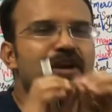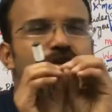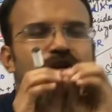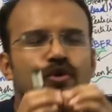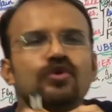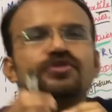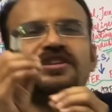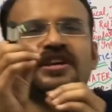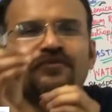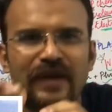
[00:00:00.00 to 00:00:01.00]

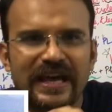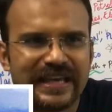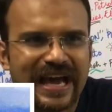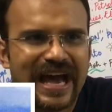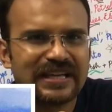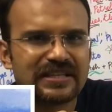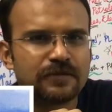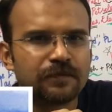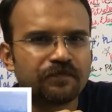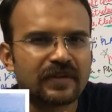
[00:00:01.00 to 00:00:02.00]
using fly ash
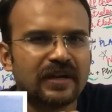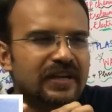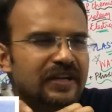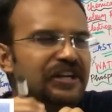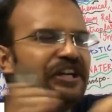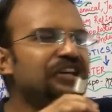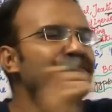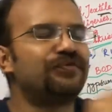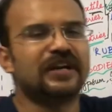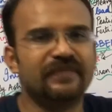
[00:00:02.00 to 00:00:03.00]
in
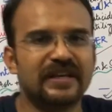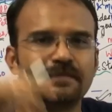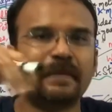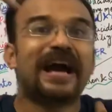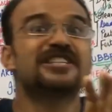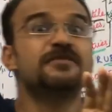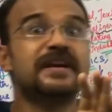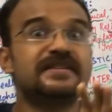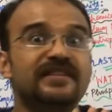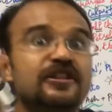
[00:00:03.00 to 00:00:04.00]
different ways.
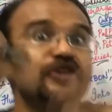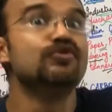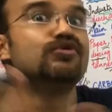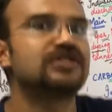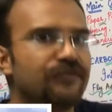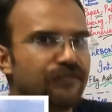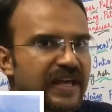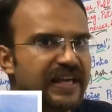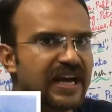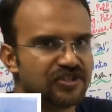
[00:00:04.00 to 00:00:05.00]
Maximizing the use of
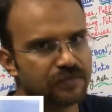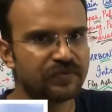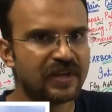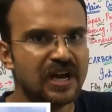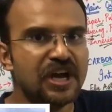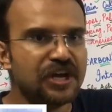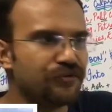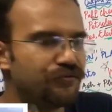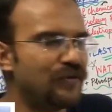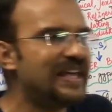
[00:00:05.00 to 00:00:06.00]
fly ash.
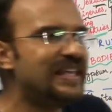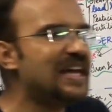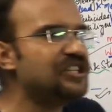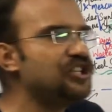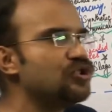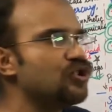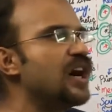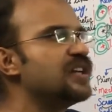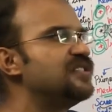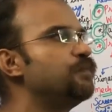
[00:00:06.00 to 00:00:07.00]
If fly ash is
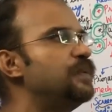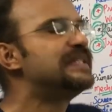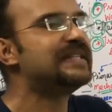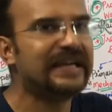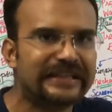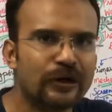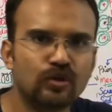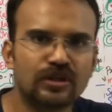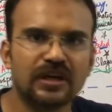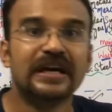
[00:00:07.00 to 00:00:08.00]
not simply sent
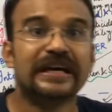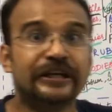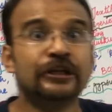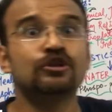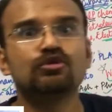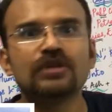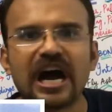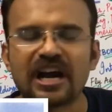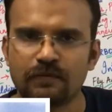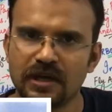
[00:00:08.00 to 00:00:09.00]
out into the
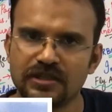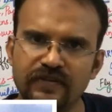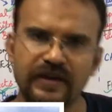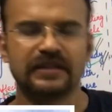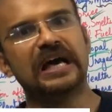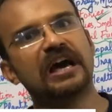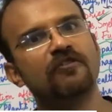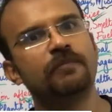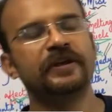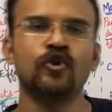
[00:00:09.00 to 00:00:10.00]
atmosphere, there
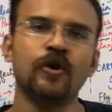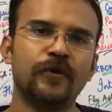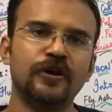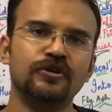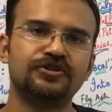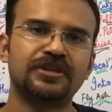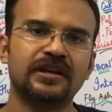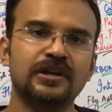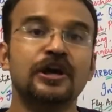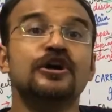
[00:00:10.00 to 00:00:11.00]
will be no
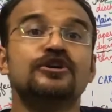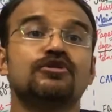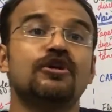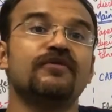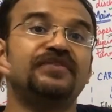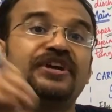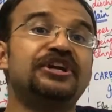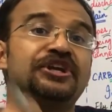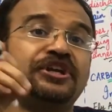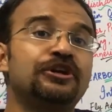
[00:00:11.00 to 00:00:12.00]
pollution. So we
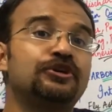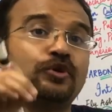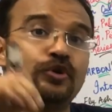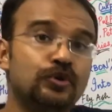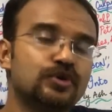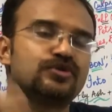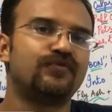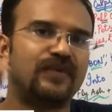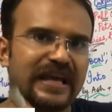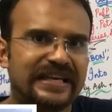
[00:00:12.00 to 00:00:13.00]
need to use
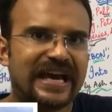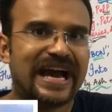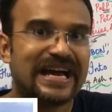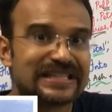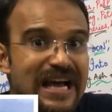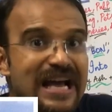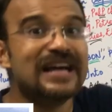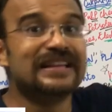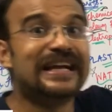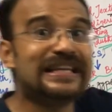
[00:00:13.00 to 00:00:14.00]
fly ash,
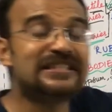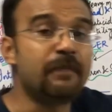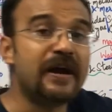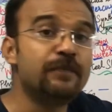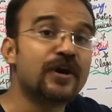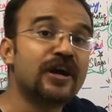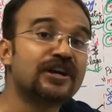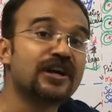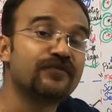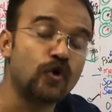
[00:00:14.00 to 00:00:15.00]
that is a byproduct
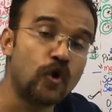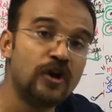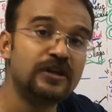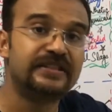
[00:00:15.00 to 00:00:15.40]
of coal